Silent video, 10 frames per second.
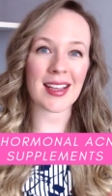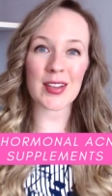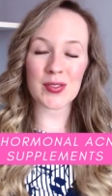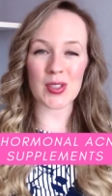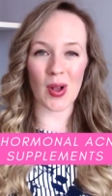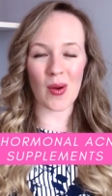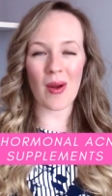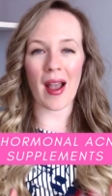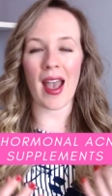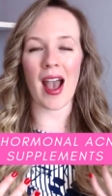If so,
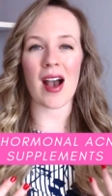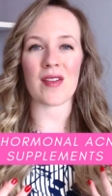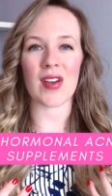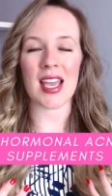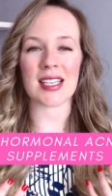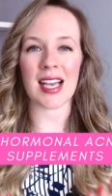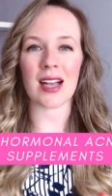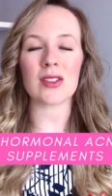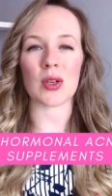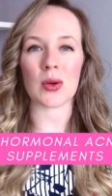I have a
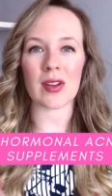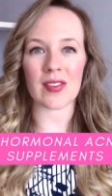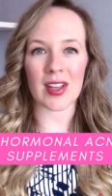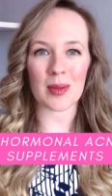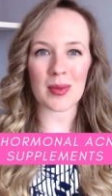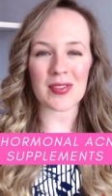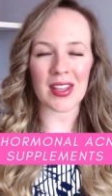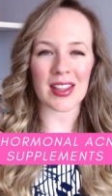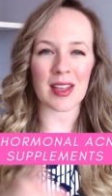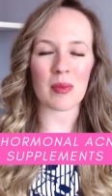download available via
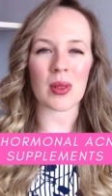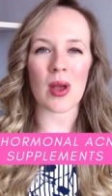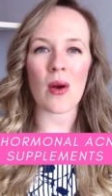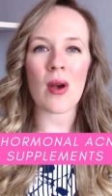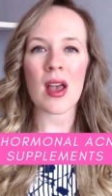the link below